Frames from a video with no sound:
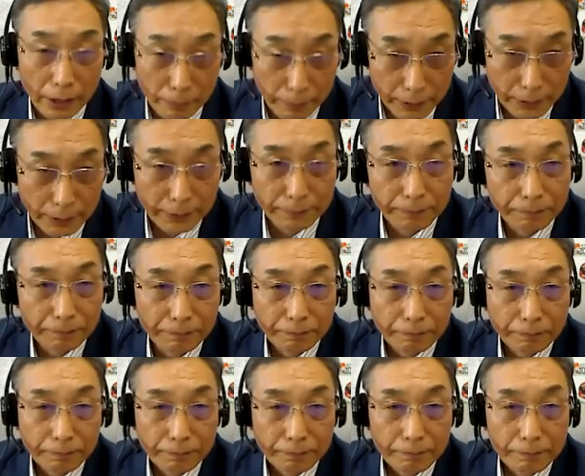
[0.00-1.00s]
So this,
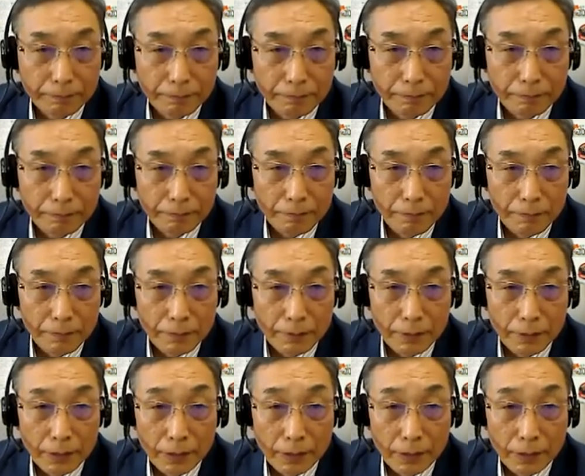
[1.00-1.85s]
the concept,